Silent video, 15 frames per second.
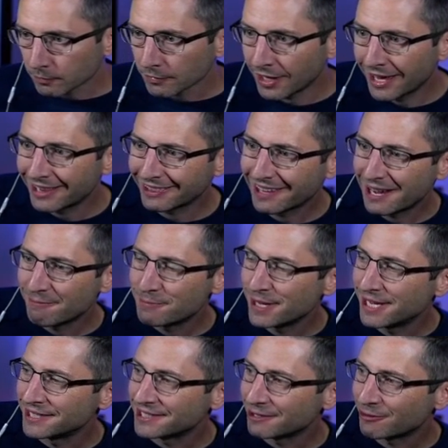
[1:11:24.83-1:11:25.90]

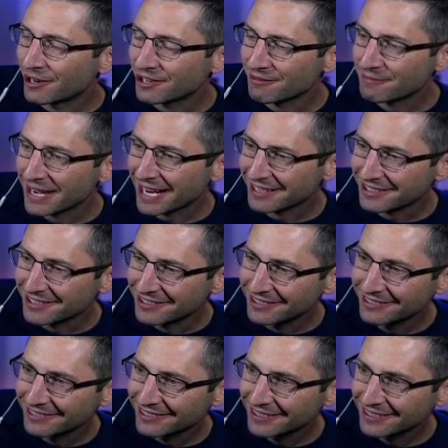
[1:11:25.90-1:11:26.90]
Lambeezy, welcome back, dude.